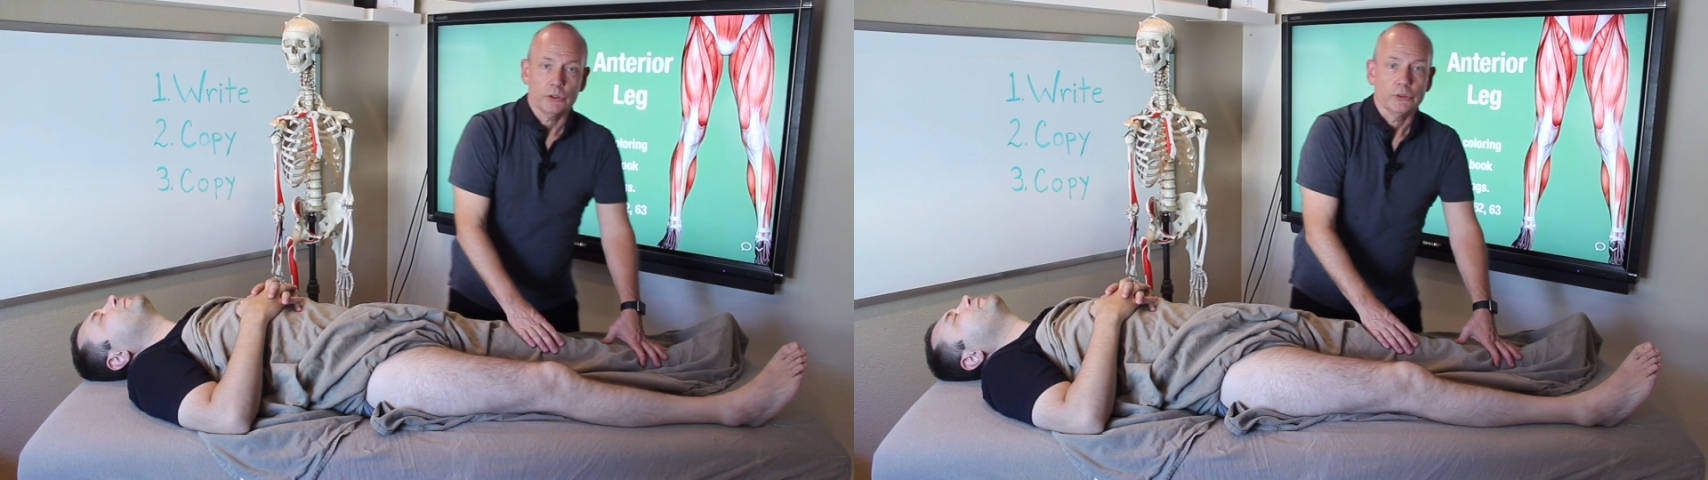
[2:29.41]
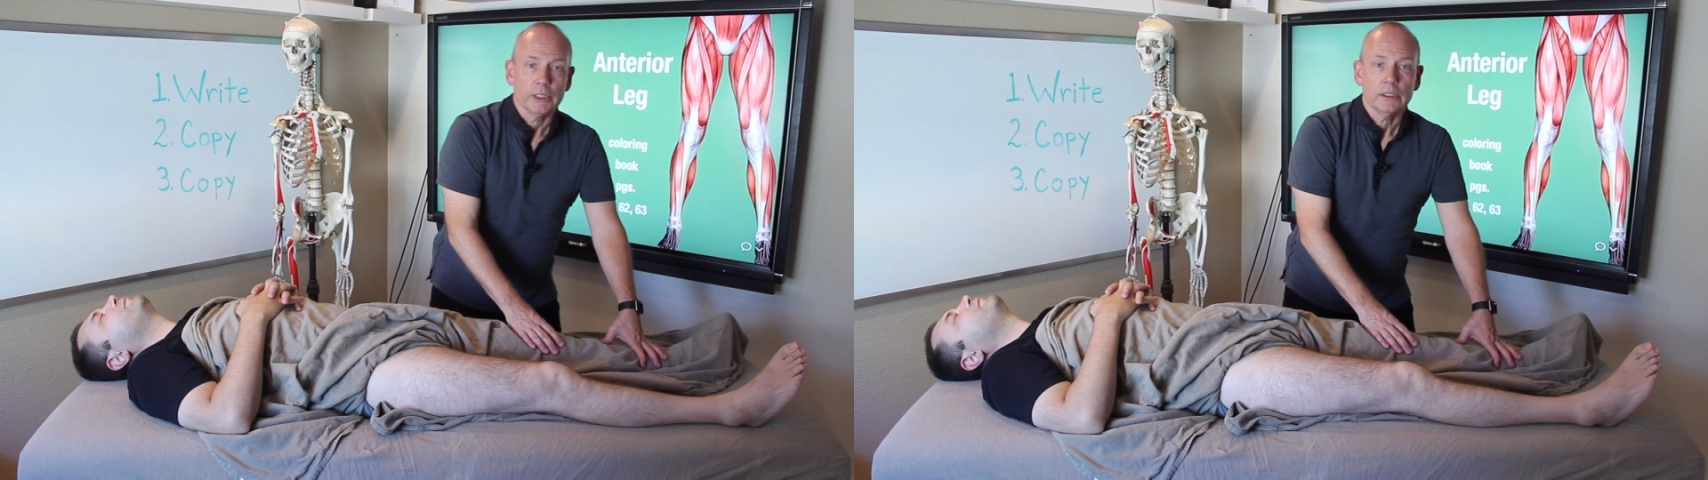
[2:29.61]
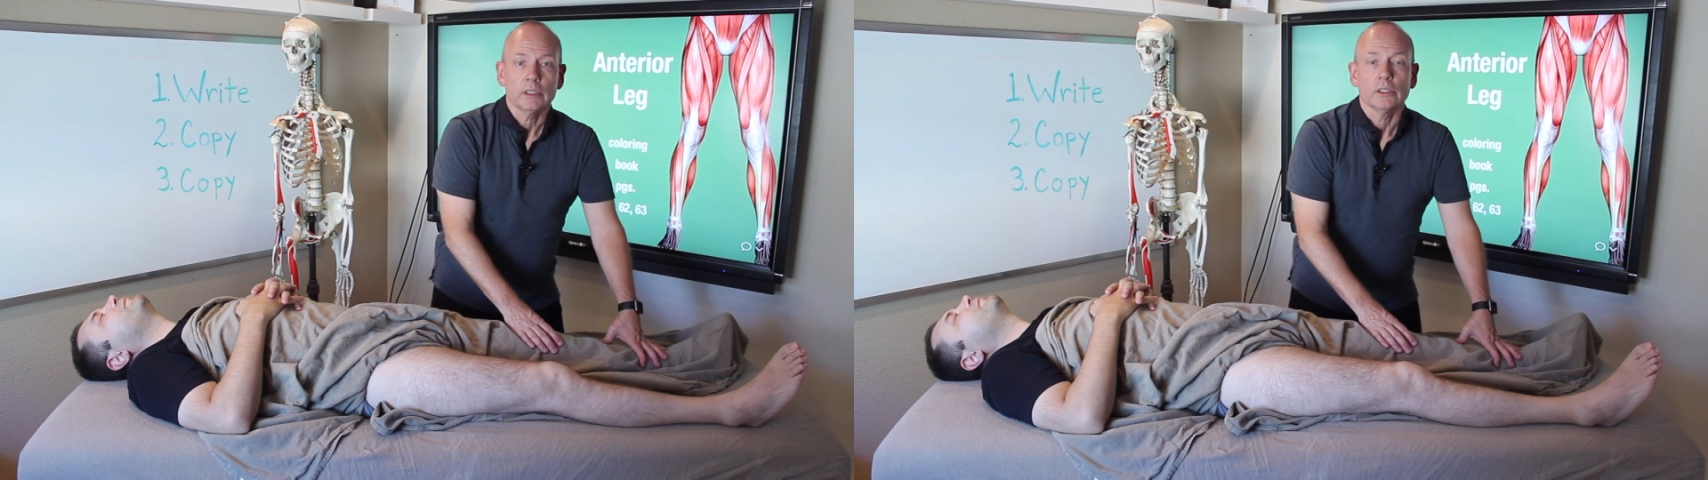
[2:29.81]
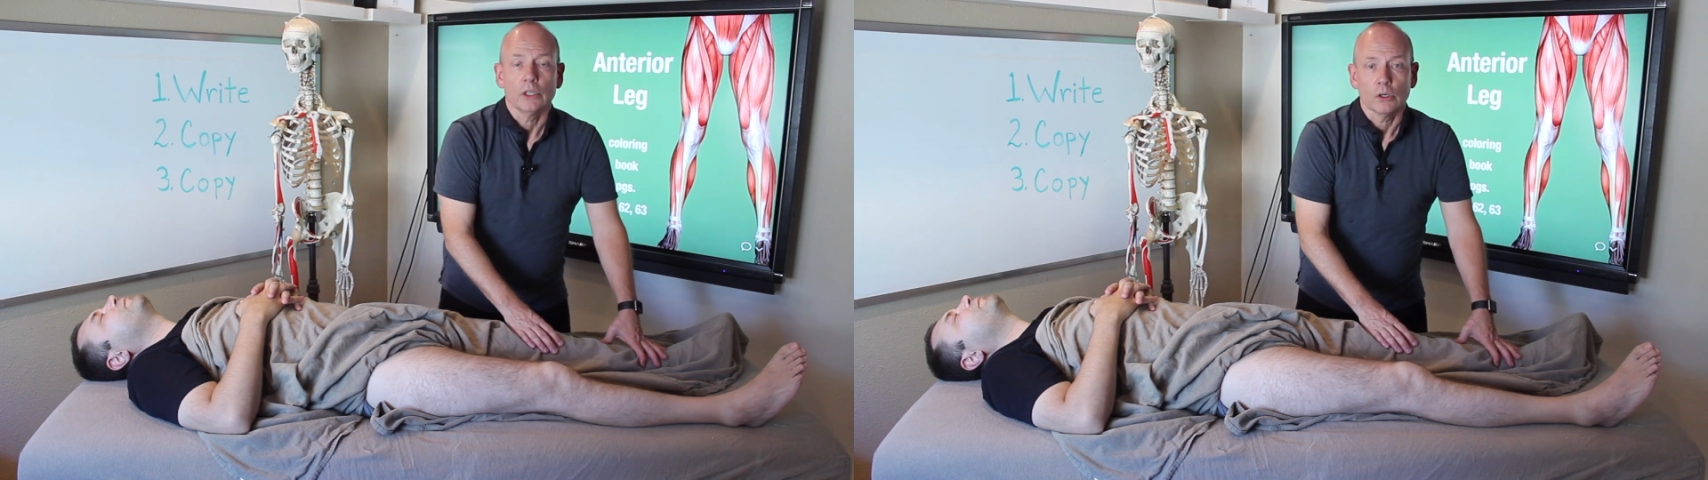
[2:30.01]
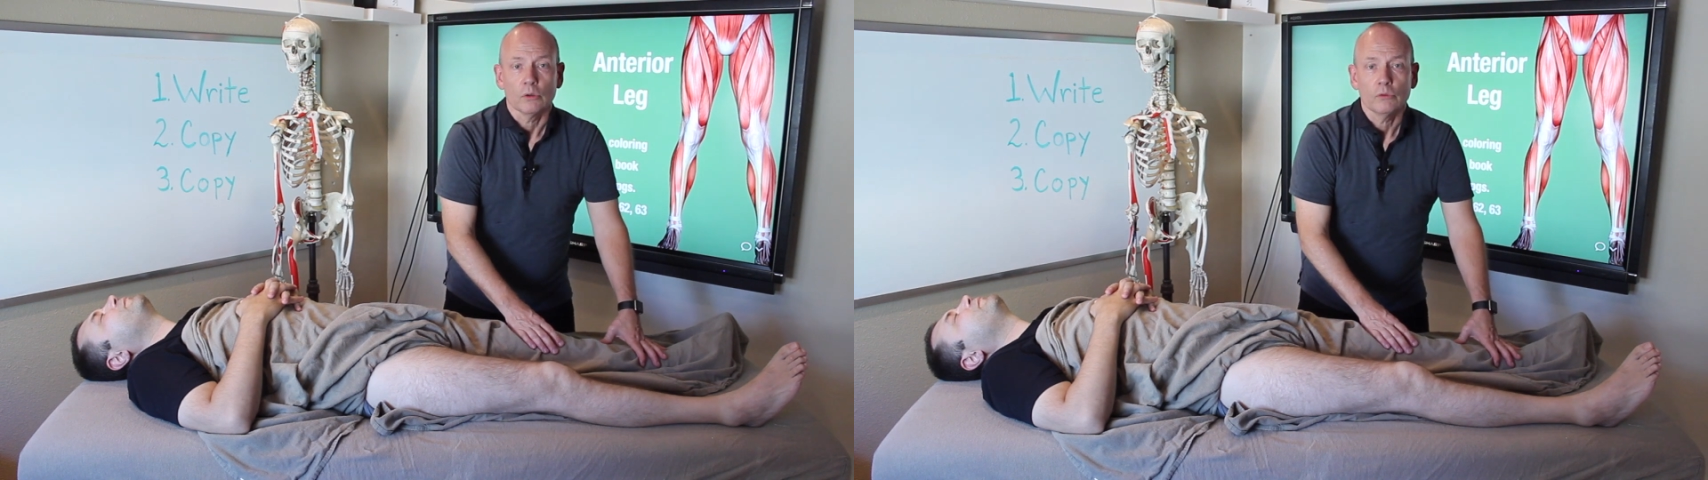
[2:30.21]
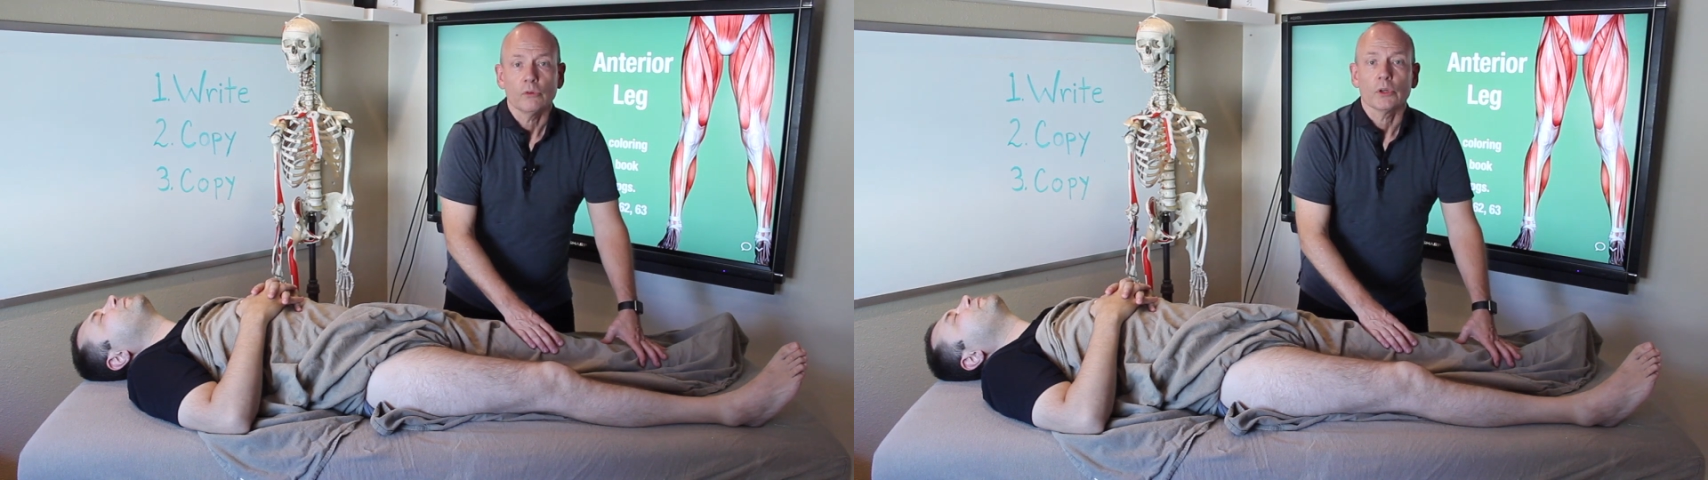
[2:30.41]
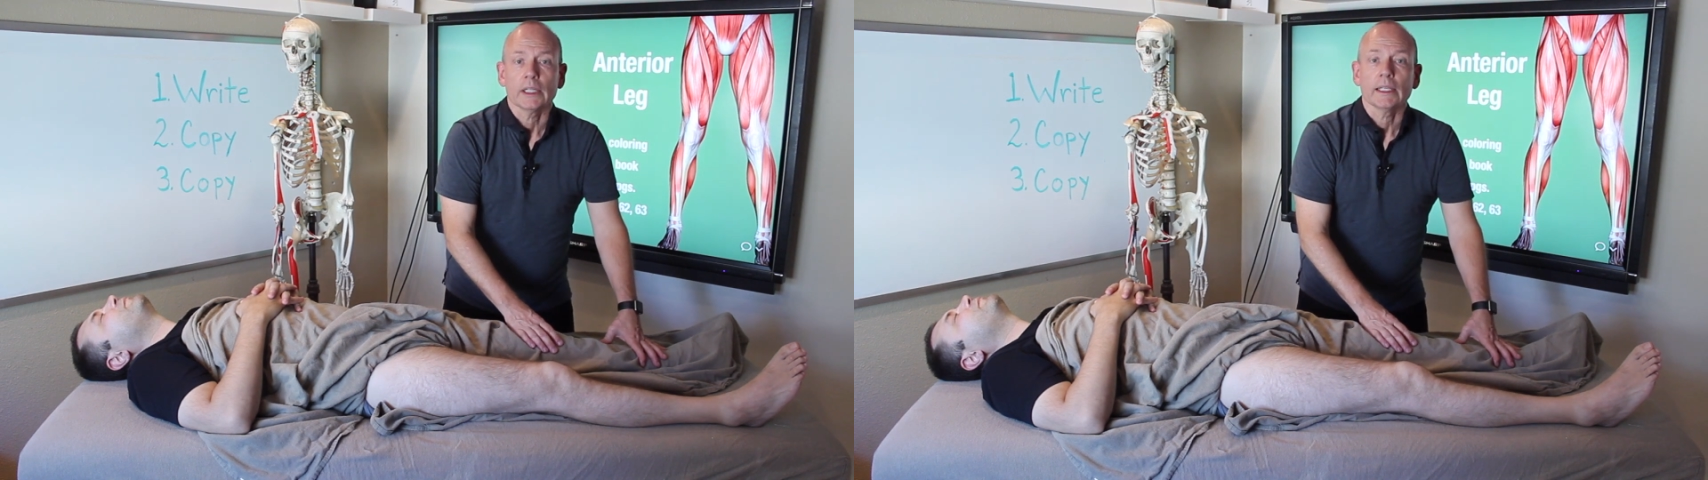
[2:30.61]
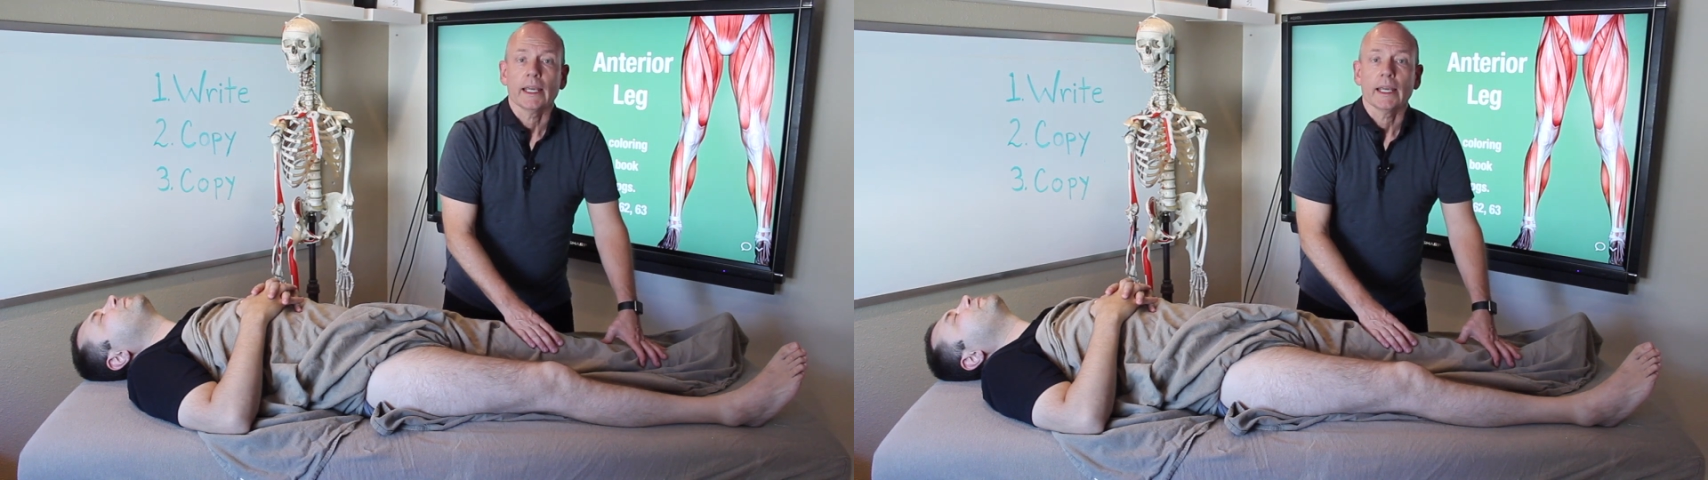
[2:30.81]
you need to know for the